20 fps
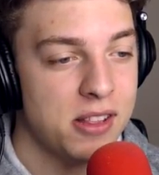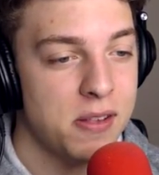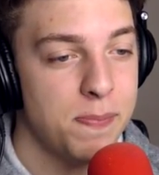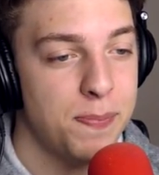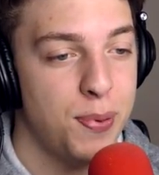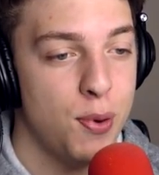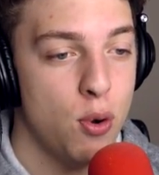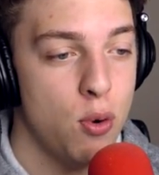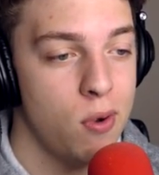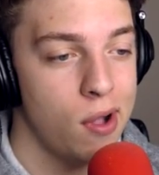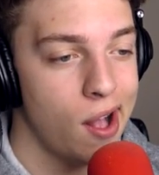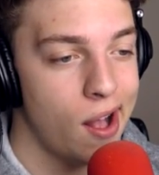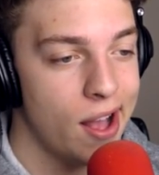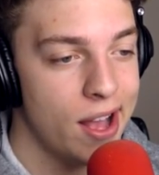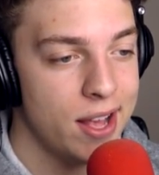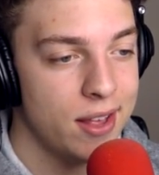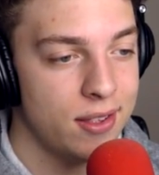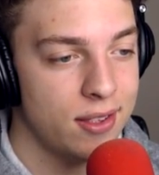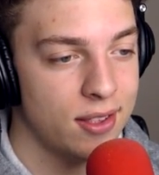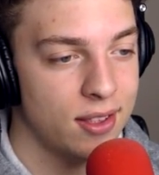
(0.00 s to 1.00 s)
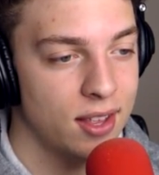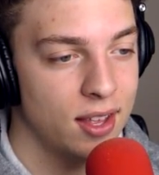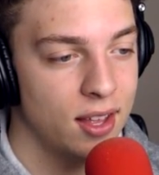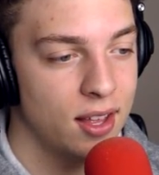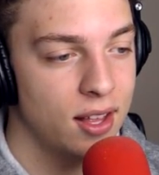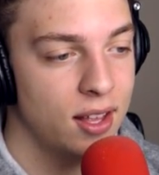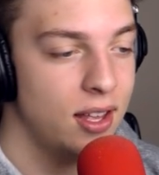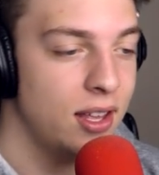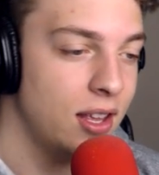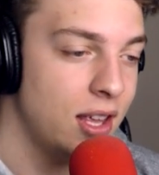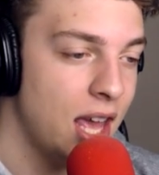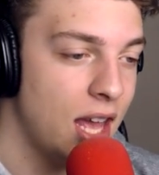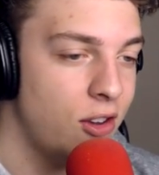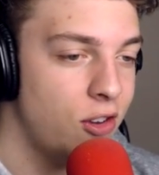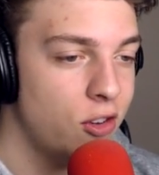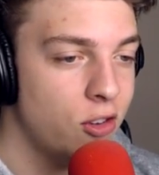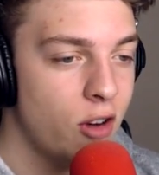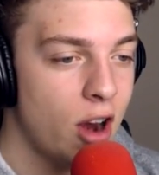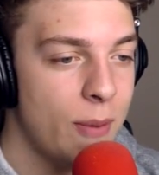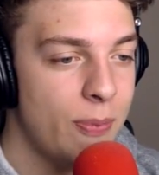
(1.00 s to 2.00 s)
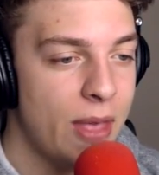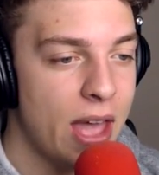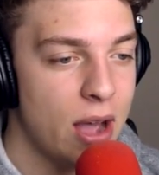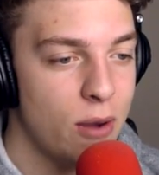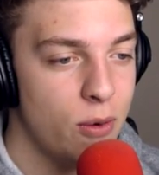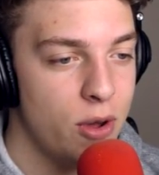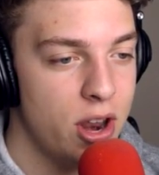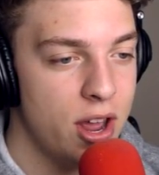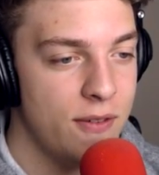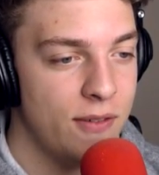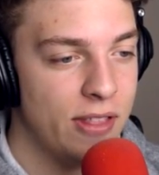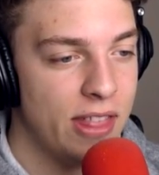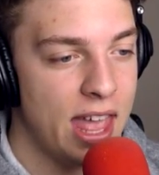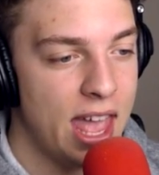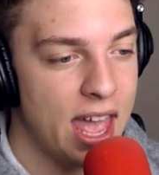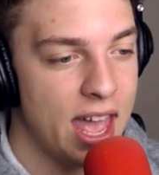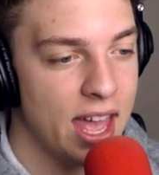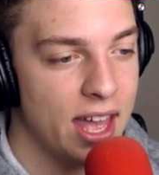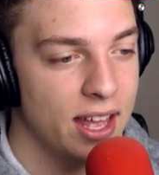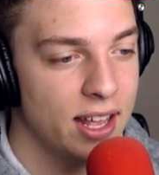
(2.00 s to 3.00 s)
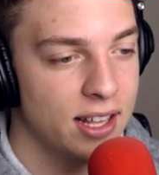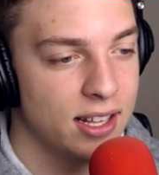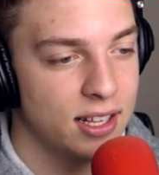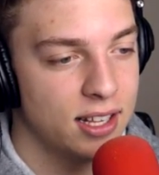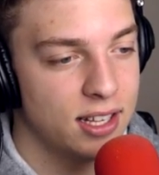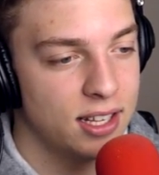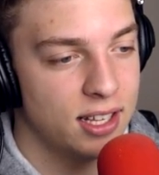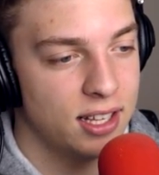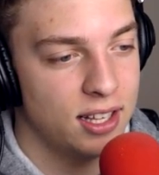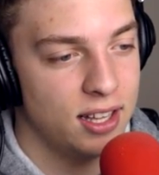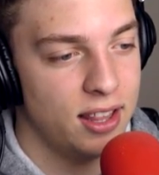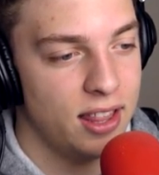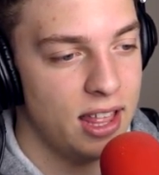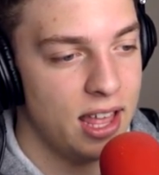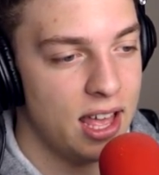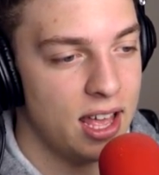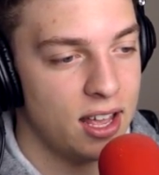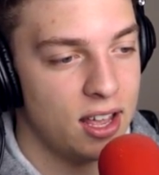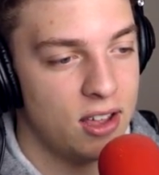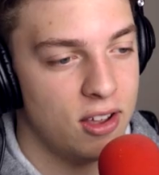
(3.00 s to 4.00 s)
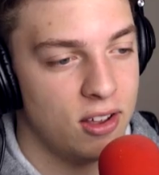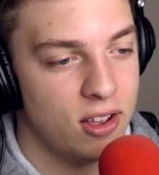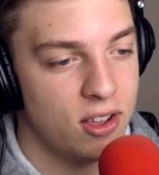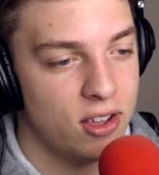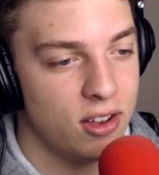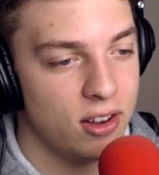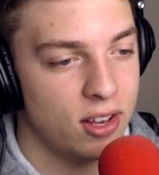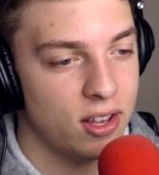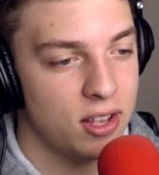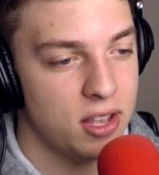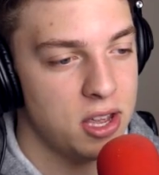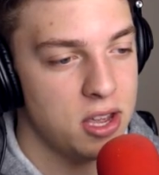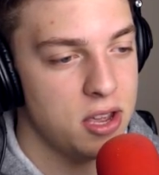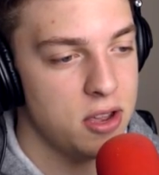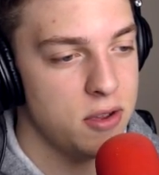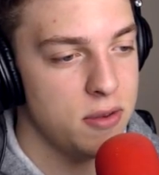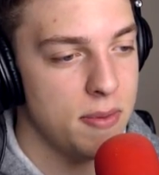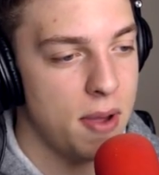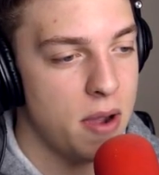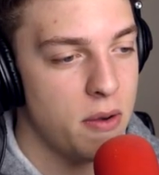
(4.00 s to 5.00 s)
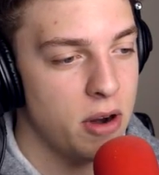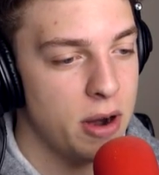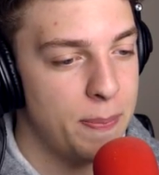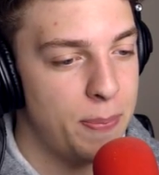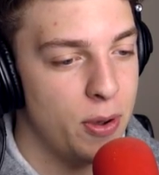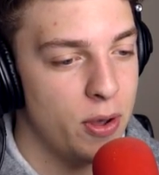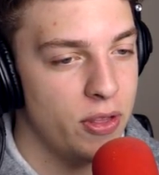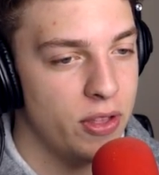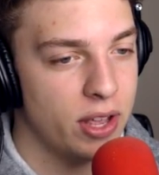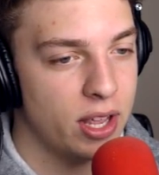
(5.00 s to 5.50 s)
some pool, guys? Oh, yeah, just grab yeah. that one over there. Yeah, good, good. You, yeah. might want to put